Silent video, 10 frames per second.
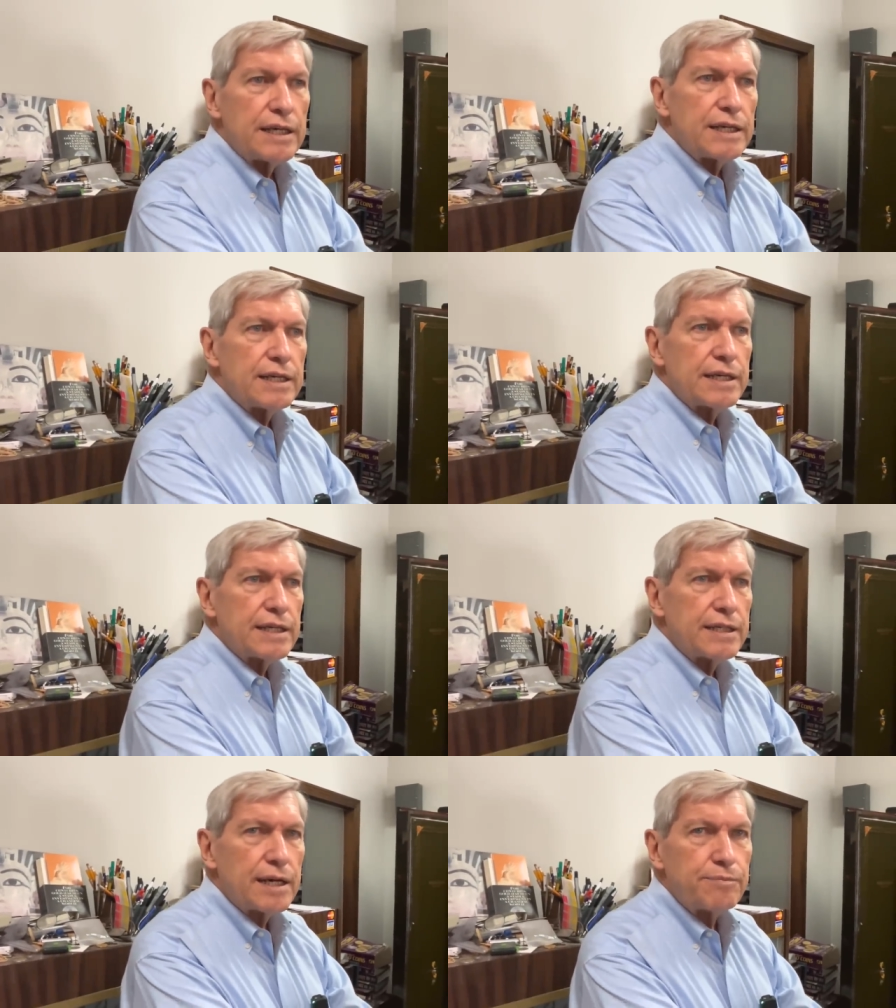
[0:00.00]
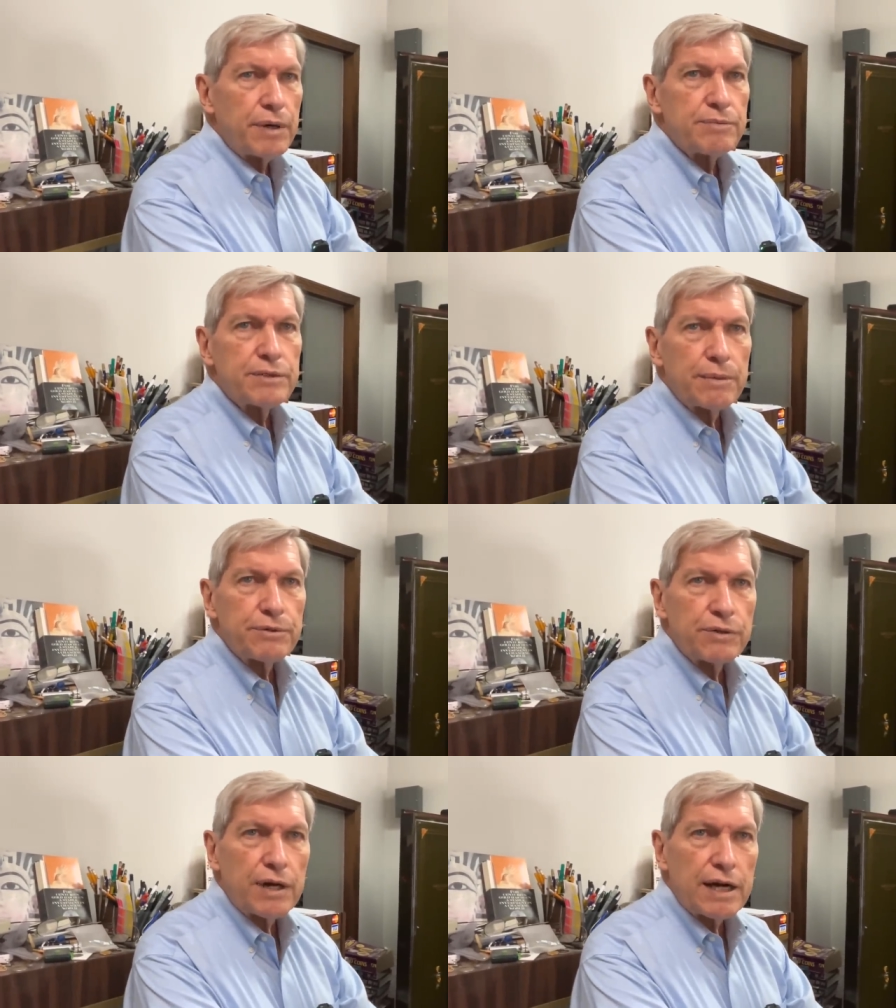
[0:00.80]
it got bumped up
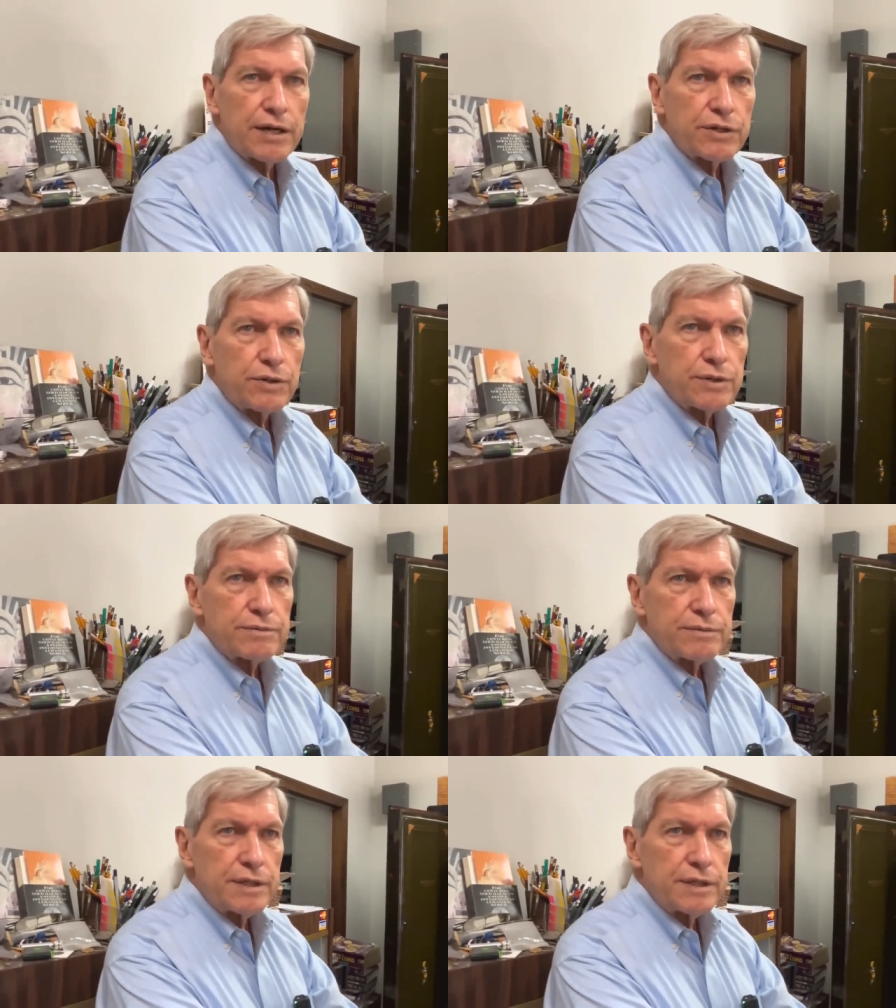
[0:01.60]
to a higher court.